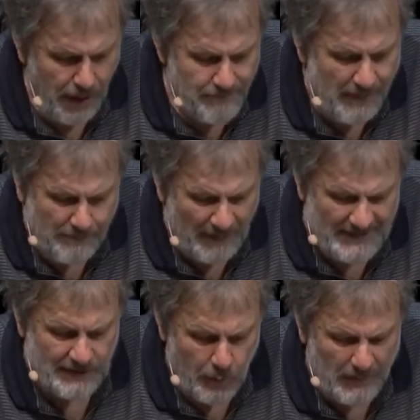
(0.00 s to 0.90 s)

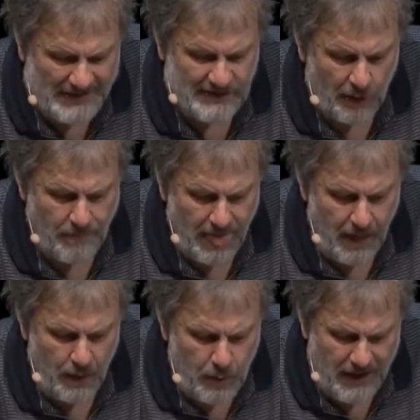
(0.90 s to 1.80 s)
people's wisdom.
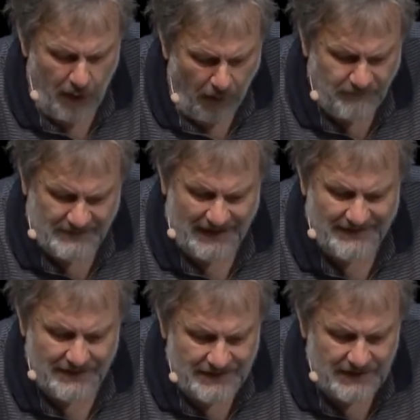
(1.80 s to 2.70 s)
We often
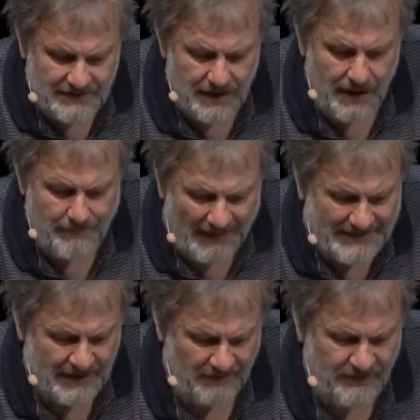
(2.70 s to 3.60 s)
need a
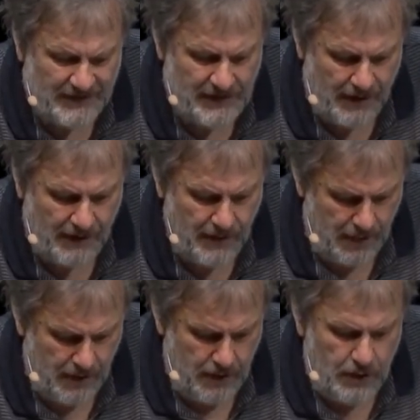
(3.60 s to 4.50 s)
master figure
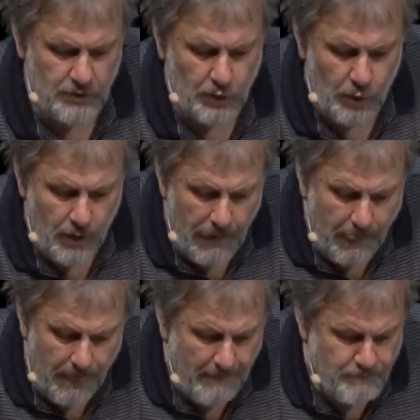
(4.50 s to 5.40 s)
to
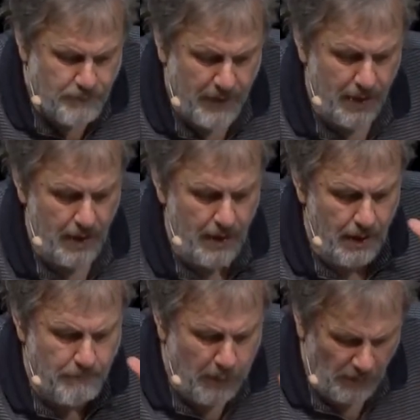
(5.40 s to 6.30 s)

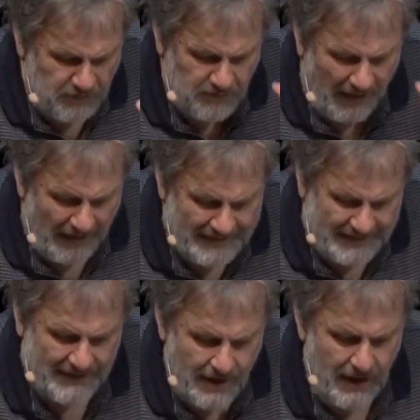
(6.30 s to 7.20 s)
push
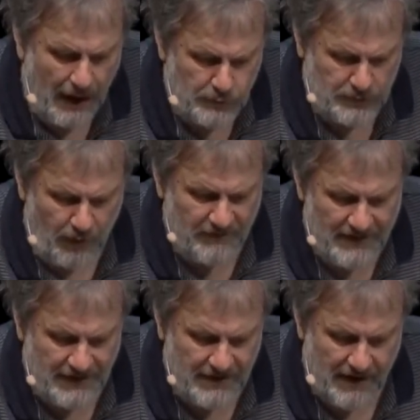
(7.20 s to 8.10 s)
us out of an
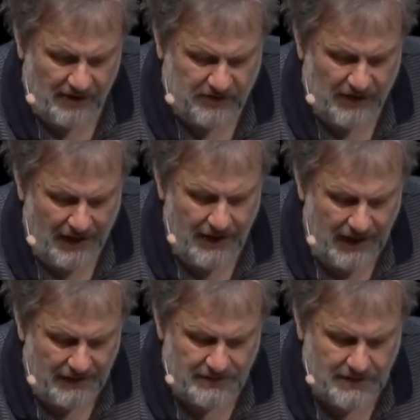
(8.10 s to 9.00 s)
inertia.
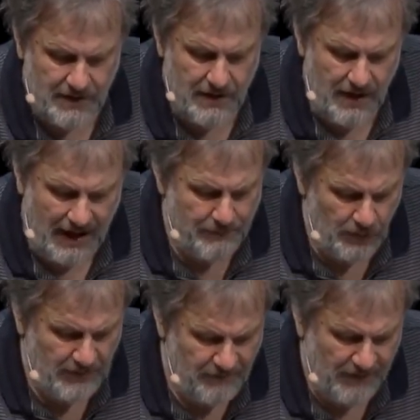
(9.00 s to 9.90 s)
And I'm
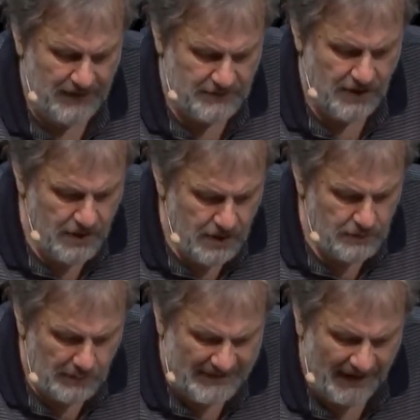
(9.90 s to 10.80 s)
not afraid
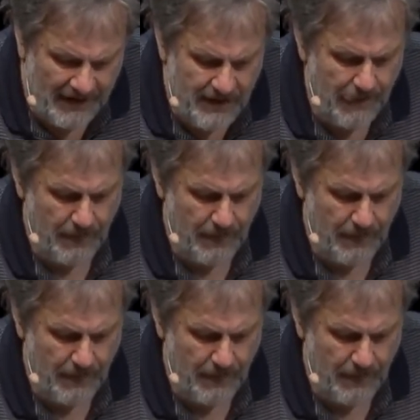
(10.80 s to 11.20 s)
to say